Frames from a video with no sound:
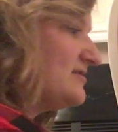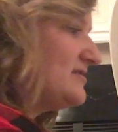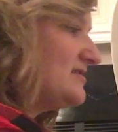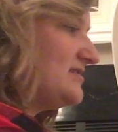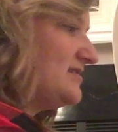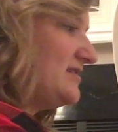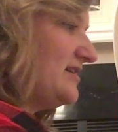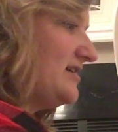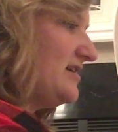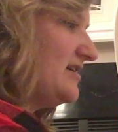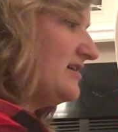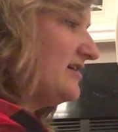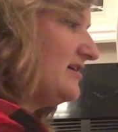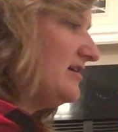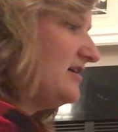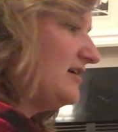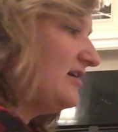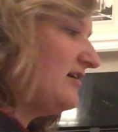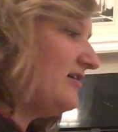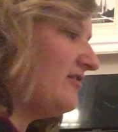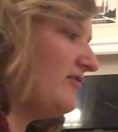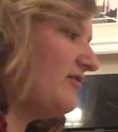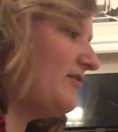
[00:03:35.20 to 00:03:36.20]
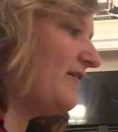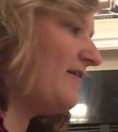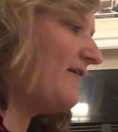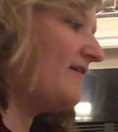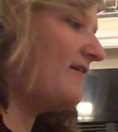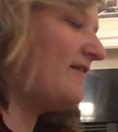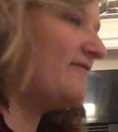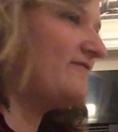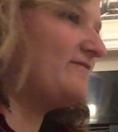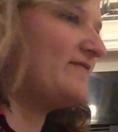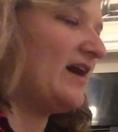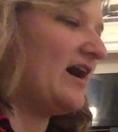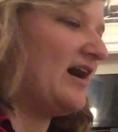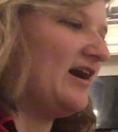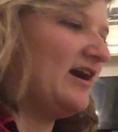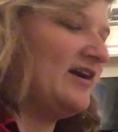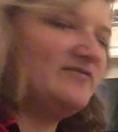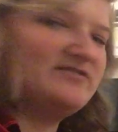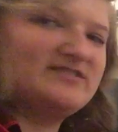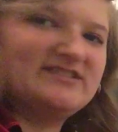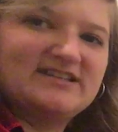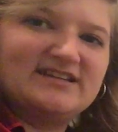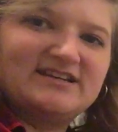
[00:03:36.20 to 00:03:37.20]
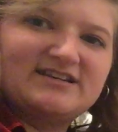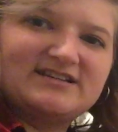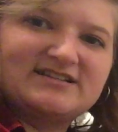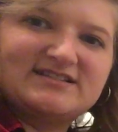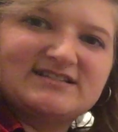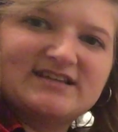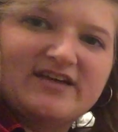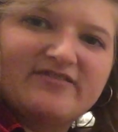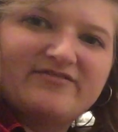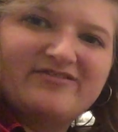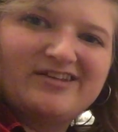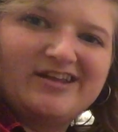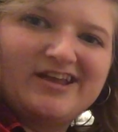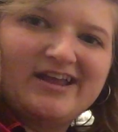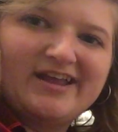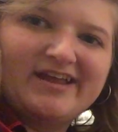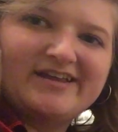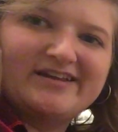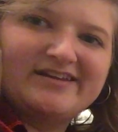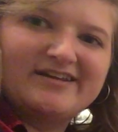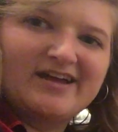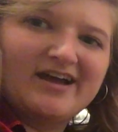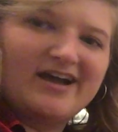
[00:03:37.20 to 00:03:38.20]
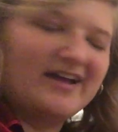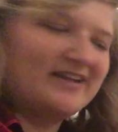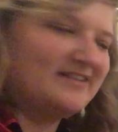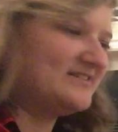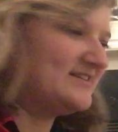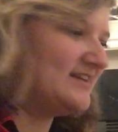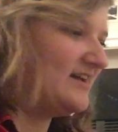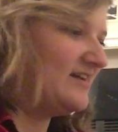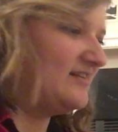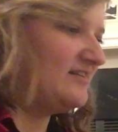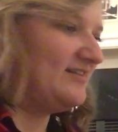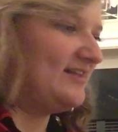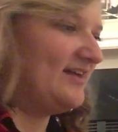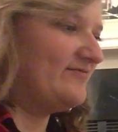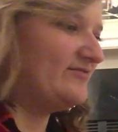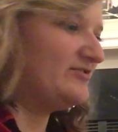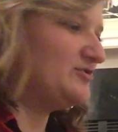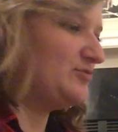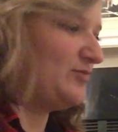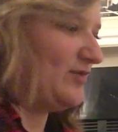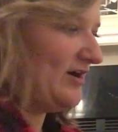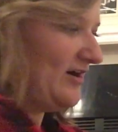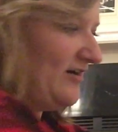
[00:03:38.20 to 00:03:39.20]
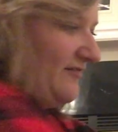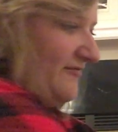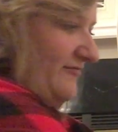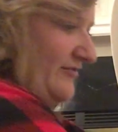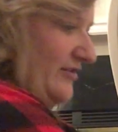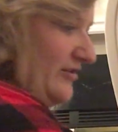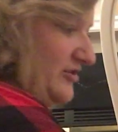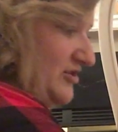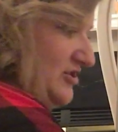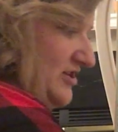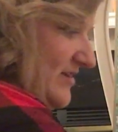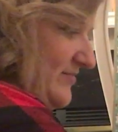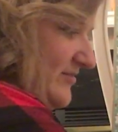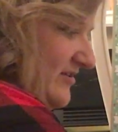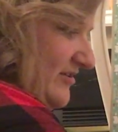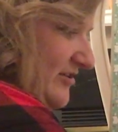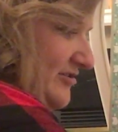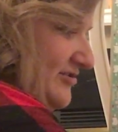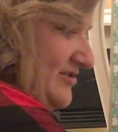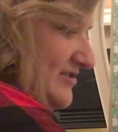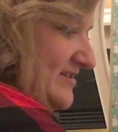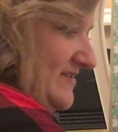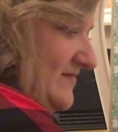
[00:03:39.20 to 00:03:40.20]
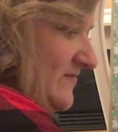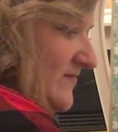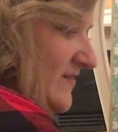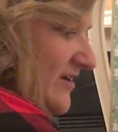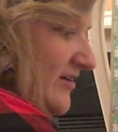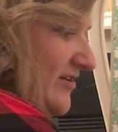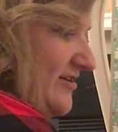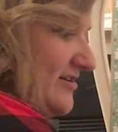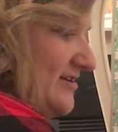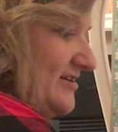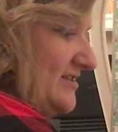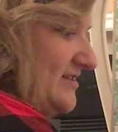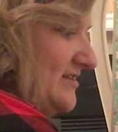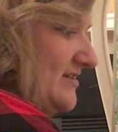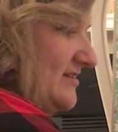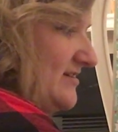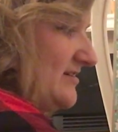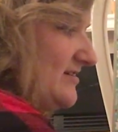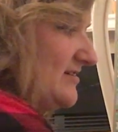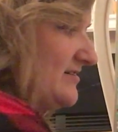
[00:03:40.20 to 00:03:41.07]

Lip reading: let's see. 5, 6, 7, 8, 9, 10, 11, 12. No shame in using some fingers.